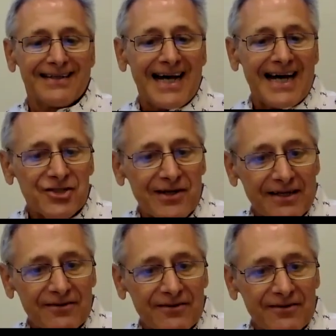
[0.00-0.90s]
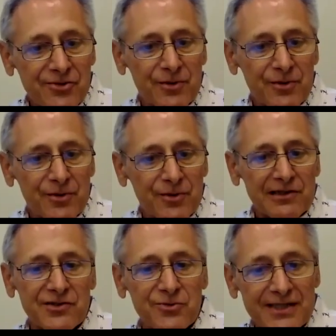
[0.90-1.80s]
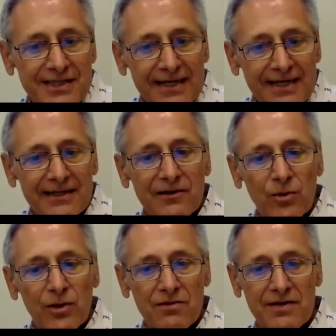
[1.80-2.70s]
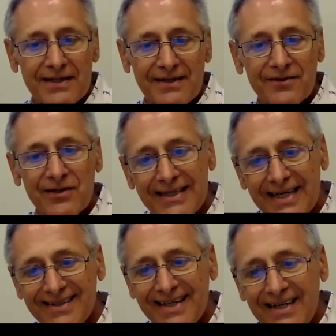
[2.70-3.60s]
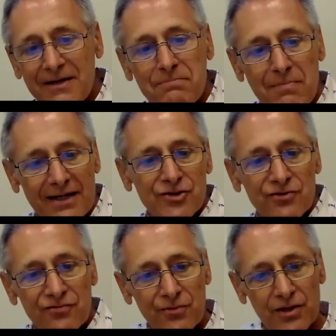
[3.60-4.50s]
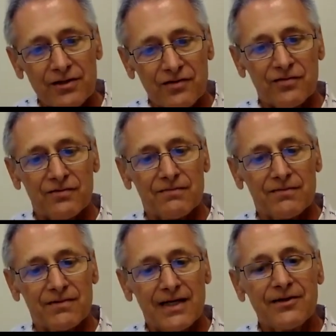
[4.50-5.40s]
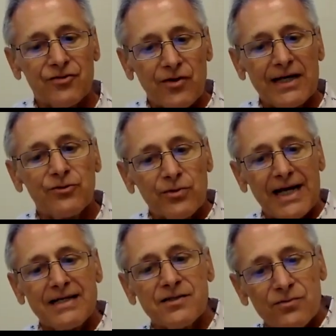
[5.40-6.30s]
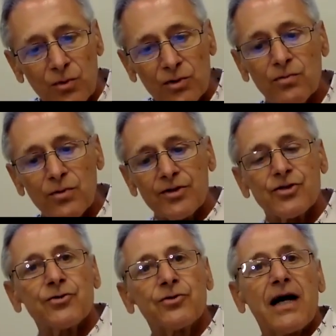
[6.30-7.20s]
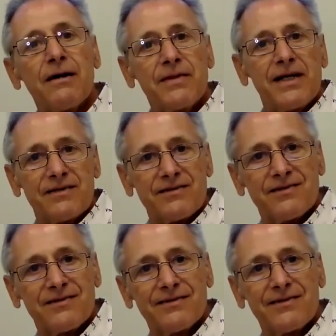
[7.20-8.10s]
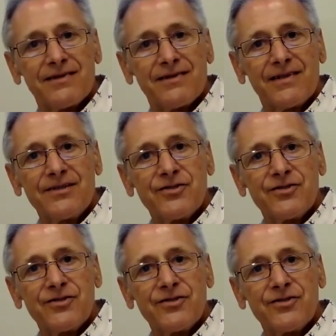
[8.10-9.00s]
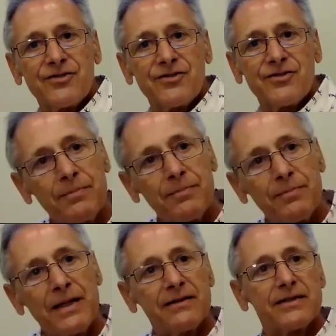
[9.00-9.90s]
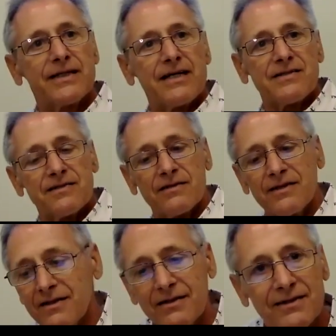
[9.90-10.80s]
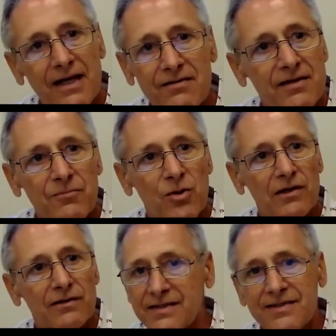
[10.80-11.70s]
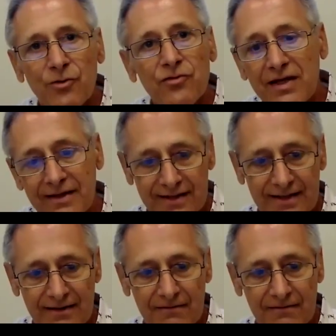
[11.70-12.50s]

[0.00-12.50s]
Large language models do exactly one thing. They take in a bunch of words and try to guess what word should come next. Mm-hmm. It's just a probability guess, nothing more. It's not thinking.